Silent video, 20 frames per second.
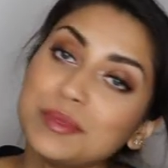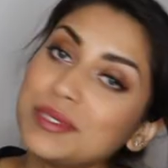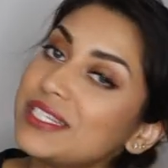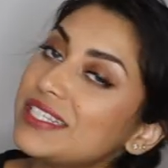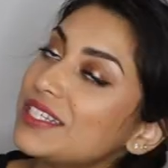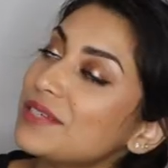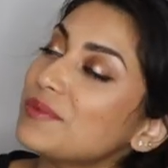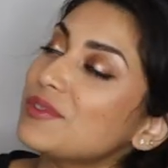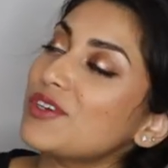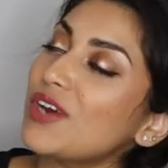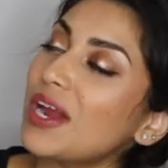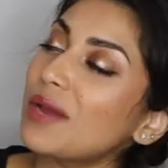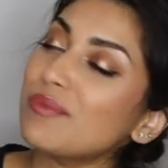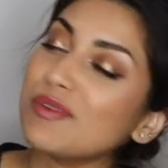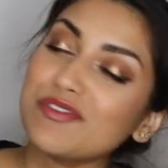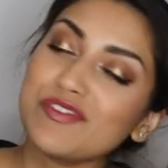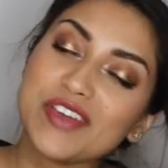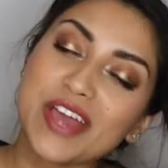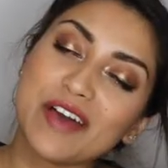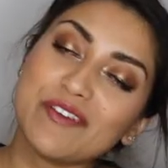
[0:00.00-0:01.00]
Please subscribe
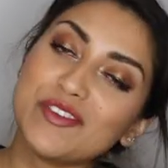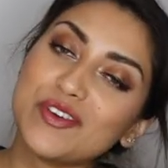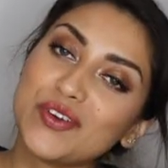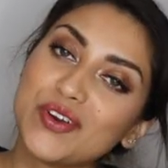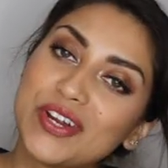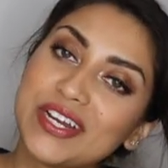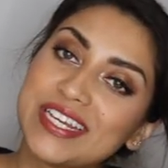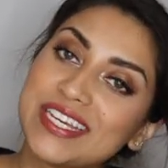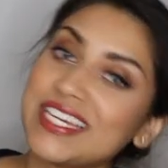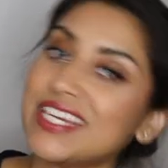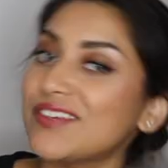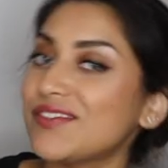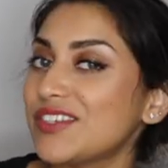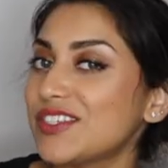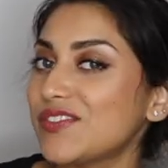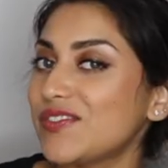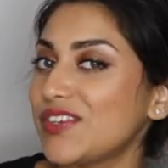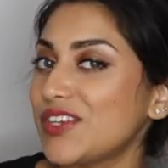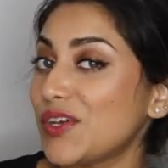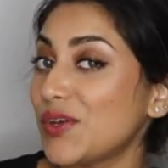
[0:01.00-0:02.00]
if you haven't already. Give
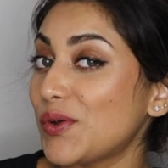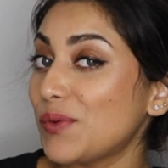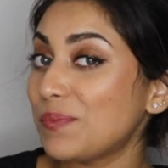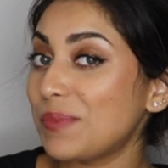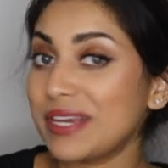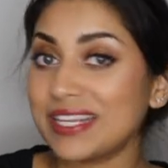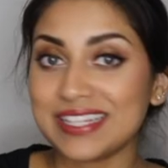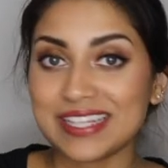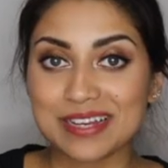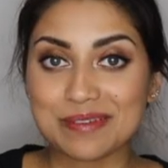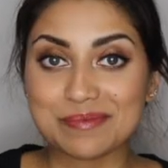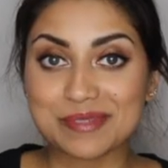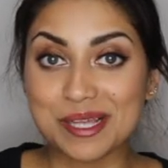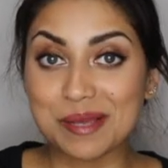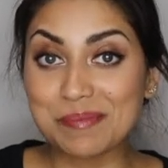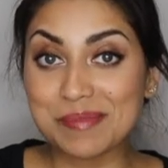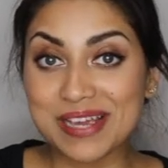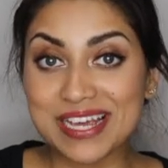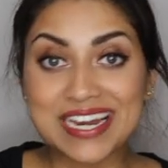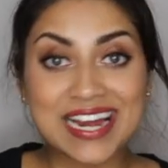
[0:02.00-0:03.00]
this video a big thumbs
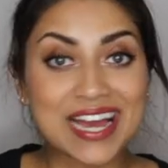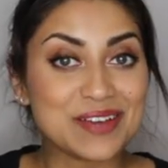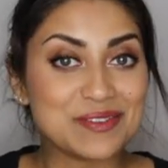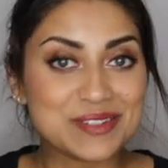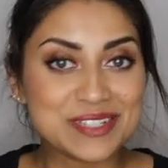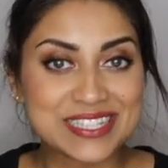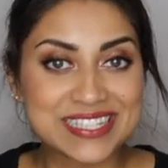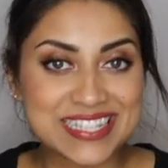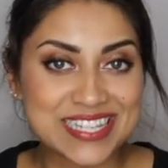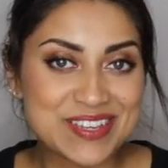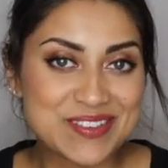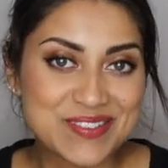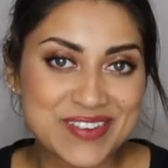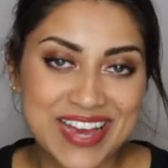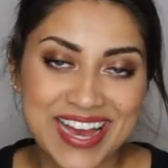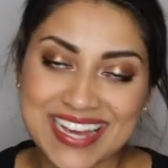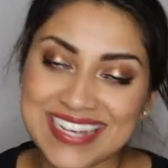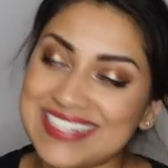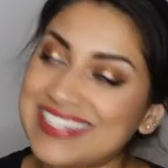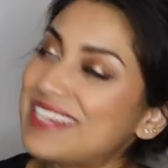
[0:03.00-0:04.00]
up, and I will see you
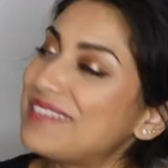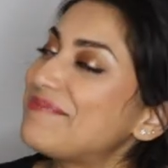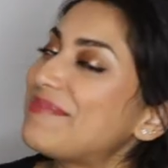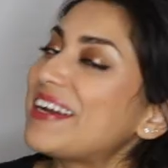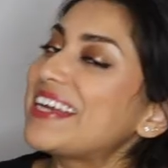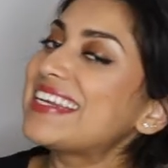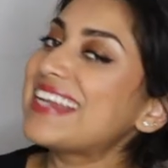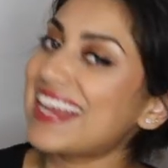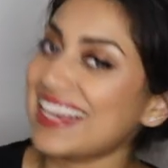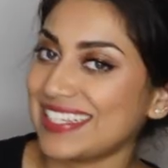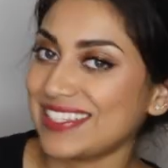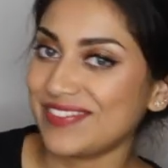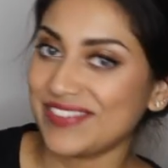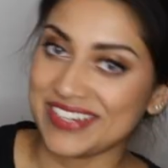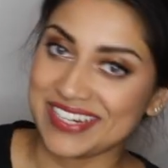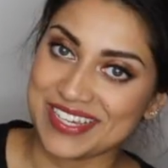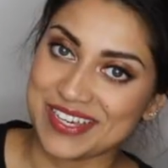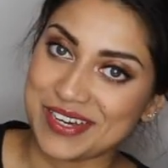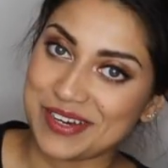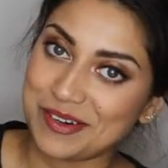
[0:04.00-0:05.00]
guys in my next
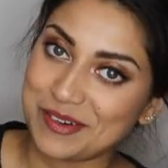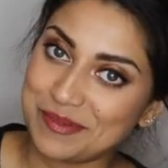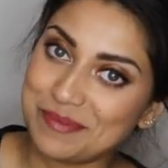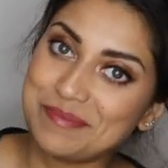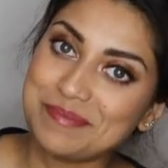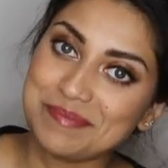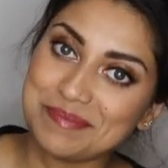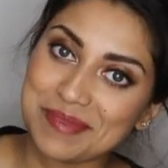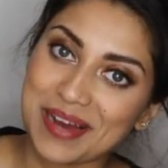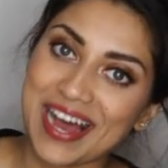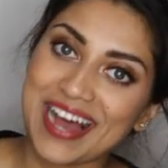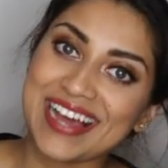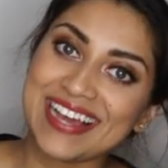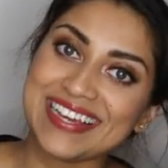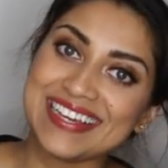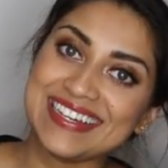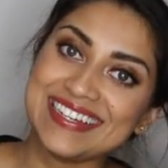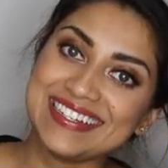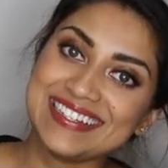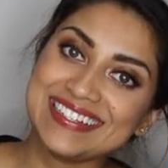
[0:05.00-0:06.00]
video. Bye!